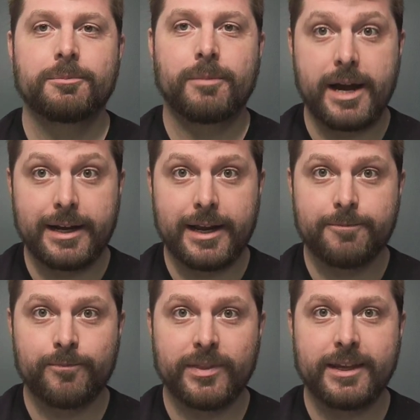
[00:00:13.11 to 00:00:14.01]
My
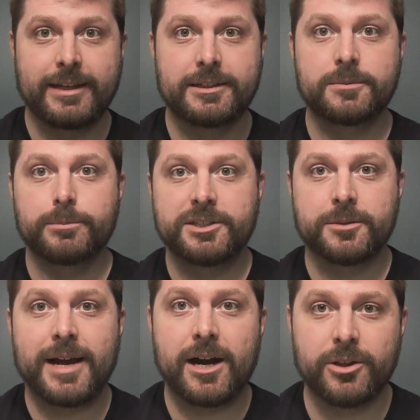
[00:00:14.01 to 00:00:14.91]
name is
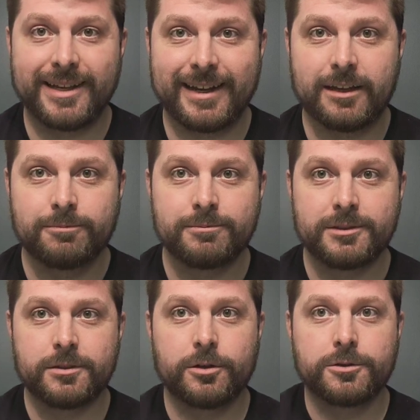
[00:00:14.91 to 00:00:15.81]
Mr. Paolini.
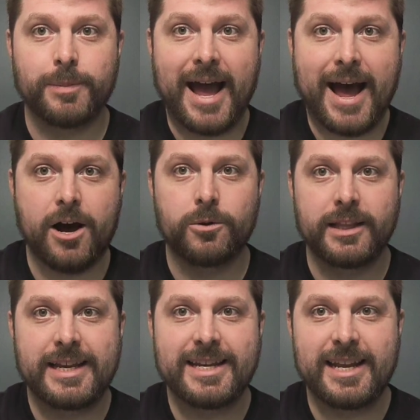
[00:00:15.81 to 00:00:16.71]
This goes
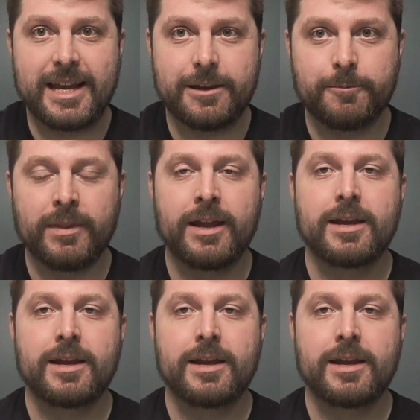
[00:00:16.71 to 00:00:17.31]
Paolini.